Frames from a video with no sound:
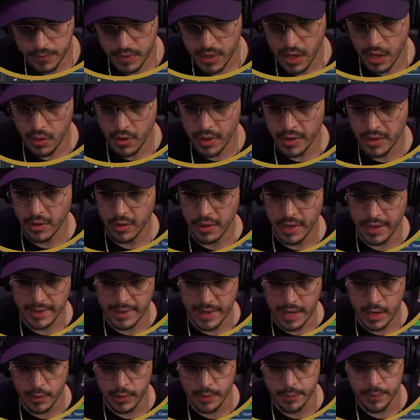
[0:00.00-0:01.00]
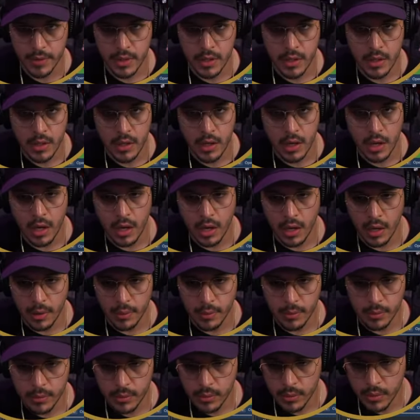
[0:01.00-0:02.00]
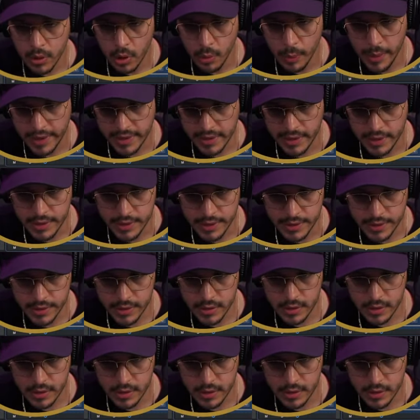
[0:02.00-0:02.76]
Although I don't like that one. We'll go back to this.